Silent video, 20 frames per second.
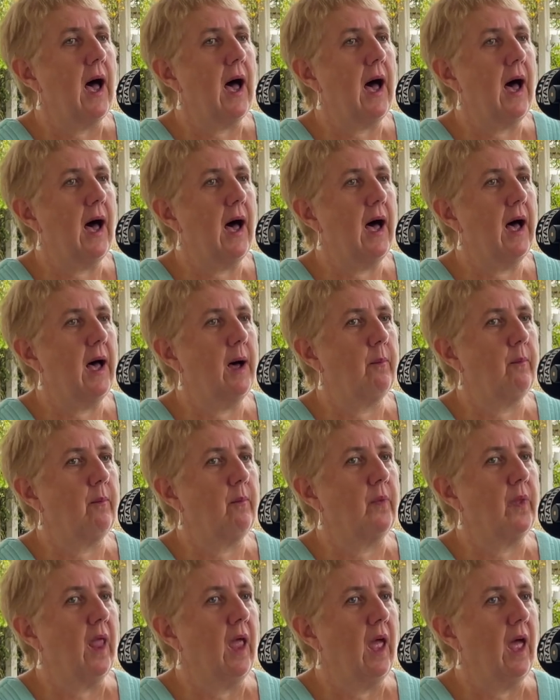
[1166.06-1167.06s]

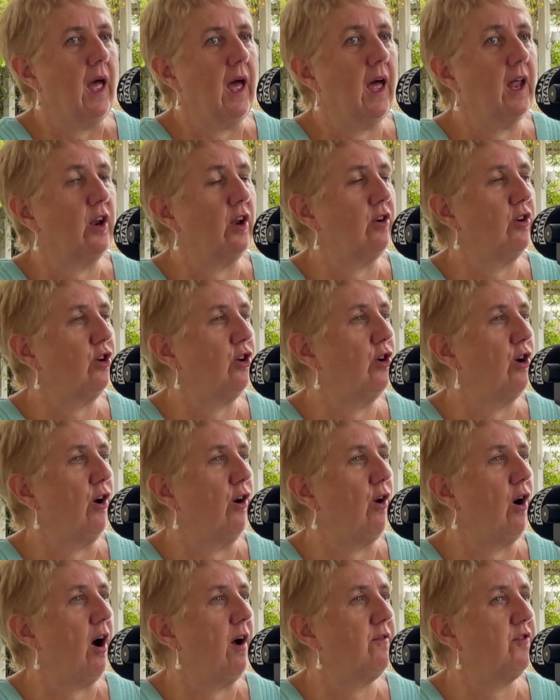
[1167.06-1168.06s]
Um, and, you
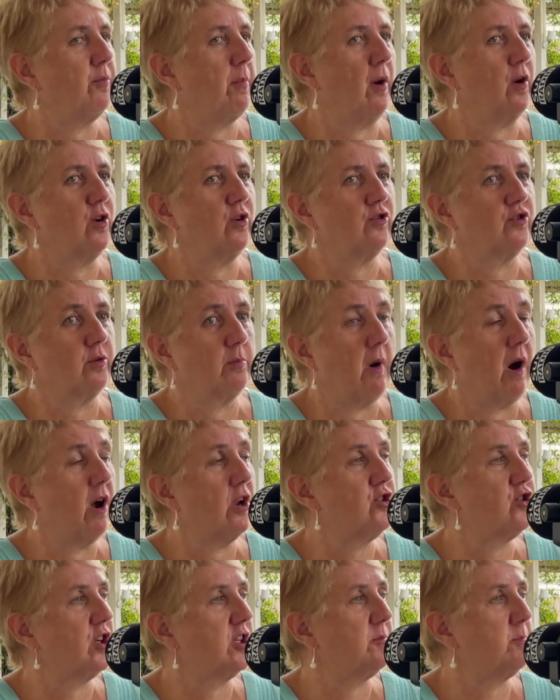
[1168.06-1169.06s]
know, I've spoken to my
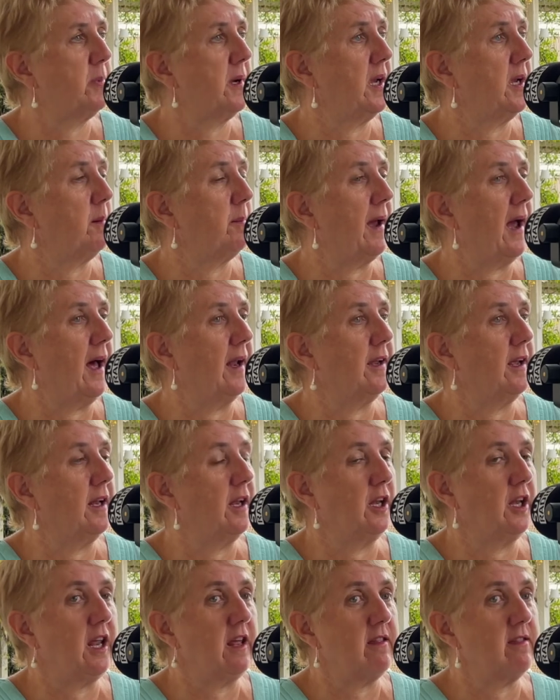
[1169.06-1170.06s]
GP about it,
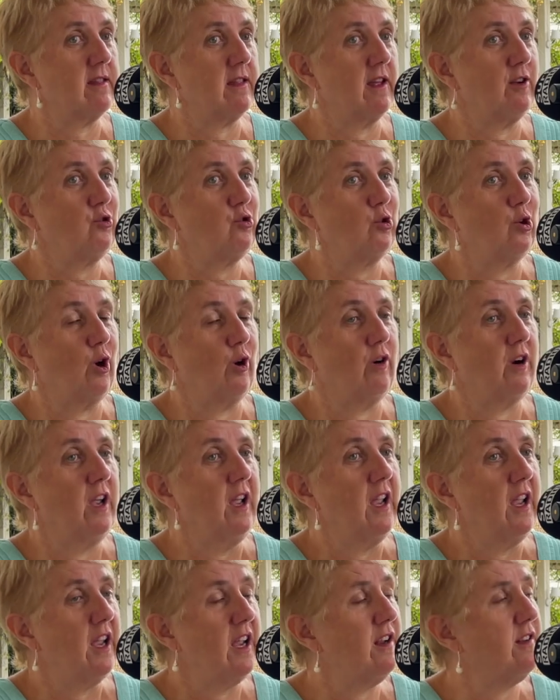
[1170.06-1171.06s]
and he said, you know,
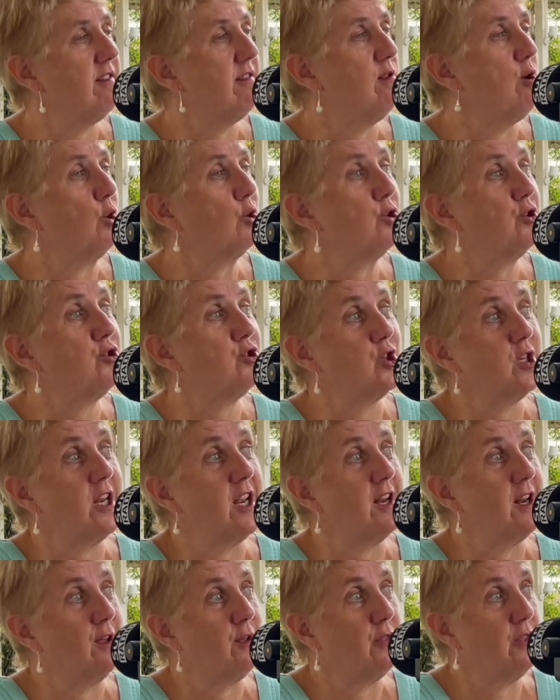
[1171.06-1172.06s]
it's not a
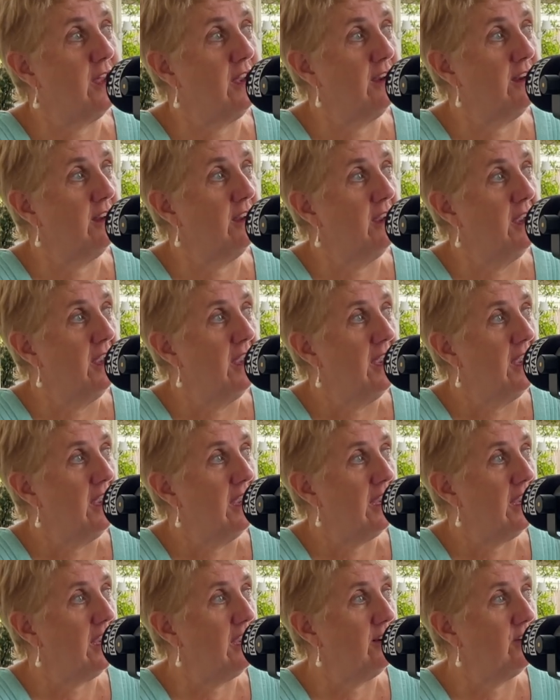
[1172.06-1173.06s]
genetic thing.
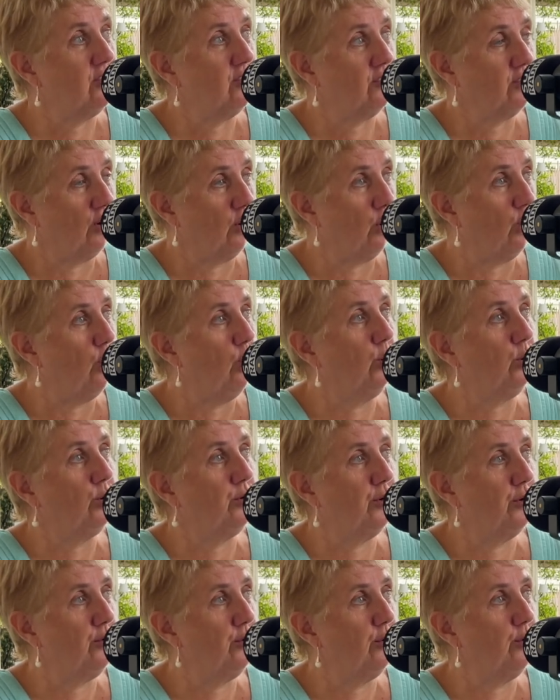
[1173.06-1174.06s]
It's all
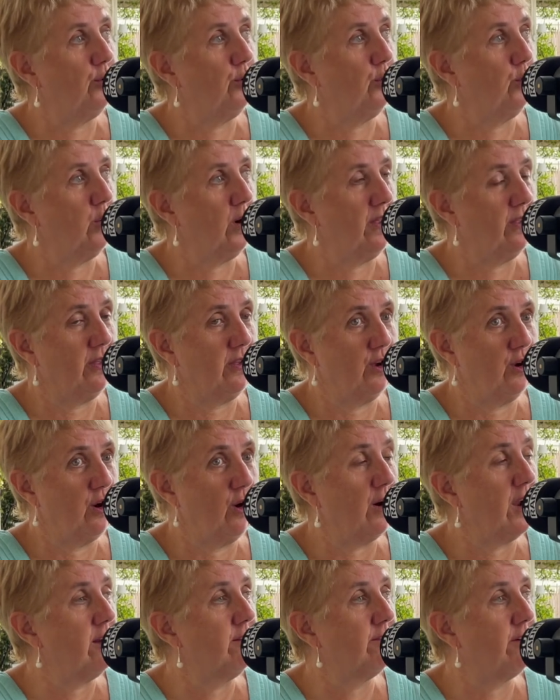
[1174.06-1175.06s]
to do with, you
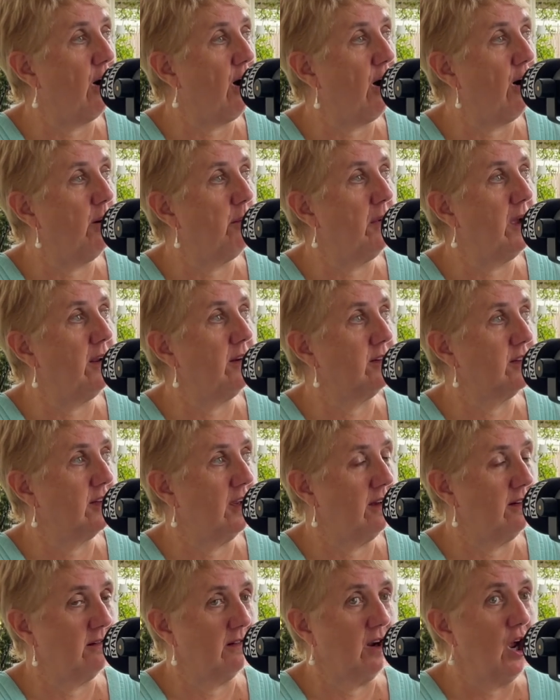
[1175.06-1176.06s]
know, environment
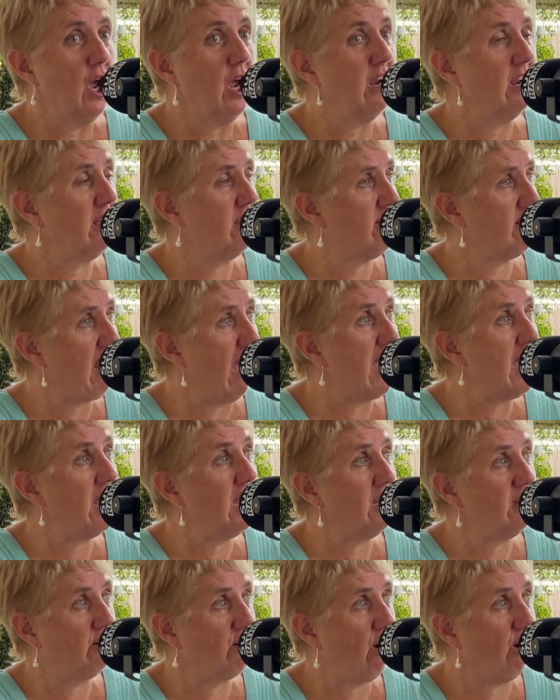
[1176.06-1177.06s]
and staying
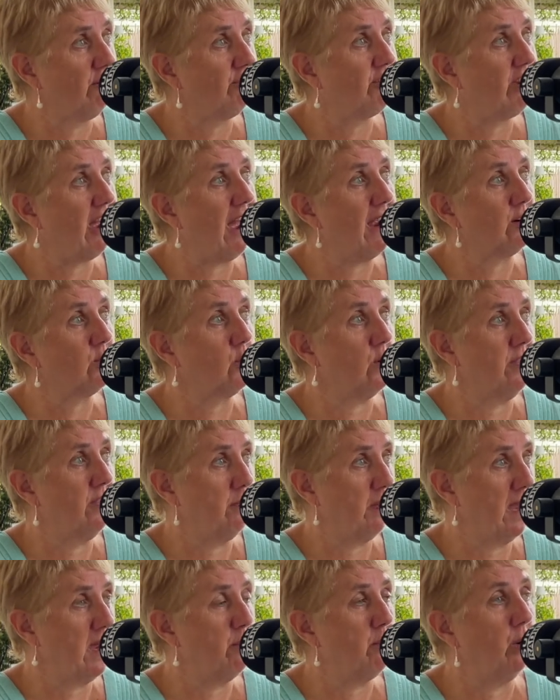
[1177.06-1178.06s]
in contact with
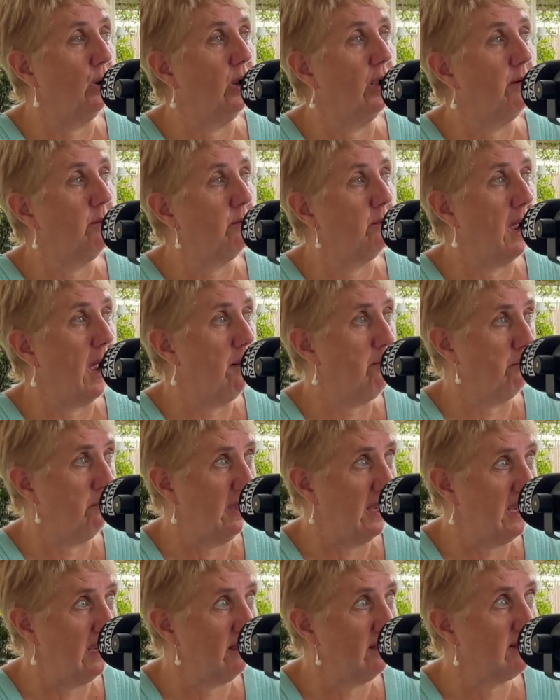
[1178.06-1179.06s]
people and, and
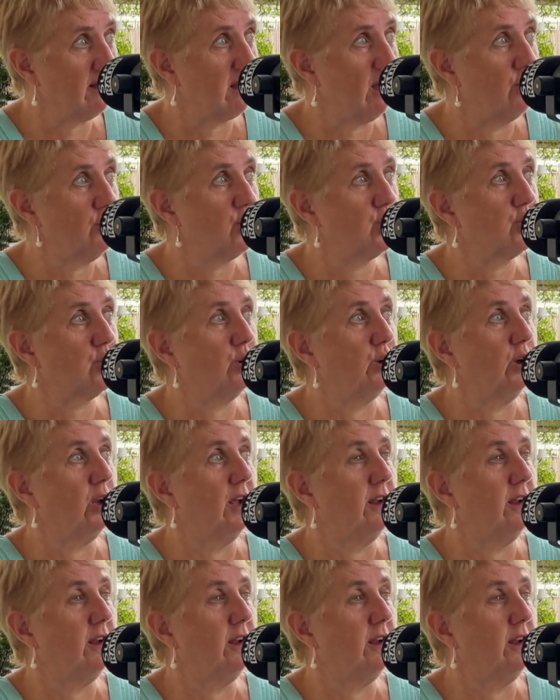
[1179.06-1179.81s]
being social.